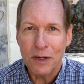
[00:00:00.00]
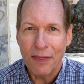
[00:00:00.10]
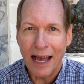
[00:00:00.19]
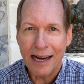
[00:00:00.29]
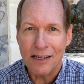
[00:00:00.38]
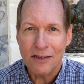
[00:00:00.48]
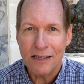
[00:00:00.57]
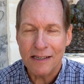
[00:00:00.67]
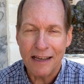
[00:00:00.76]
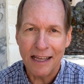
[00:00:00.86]
and that is
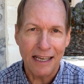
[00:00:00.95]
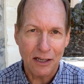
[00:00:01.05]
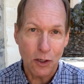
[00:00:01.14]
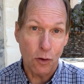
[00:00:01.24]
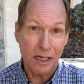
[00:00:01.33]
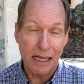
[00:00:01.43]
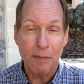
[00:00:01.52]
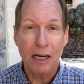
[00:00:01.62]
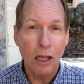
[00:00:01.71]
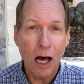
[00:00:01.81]
to say that Courtney
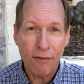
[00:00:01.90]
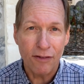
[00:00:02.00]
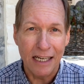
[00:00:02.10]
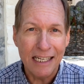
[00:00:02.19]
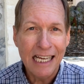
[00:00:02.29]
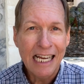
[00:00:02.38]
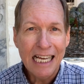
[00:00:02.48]
McLaughlin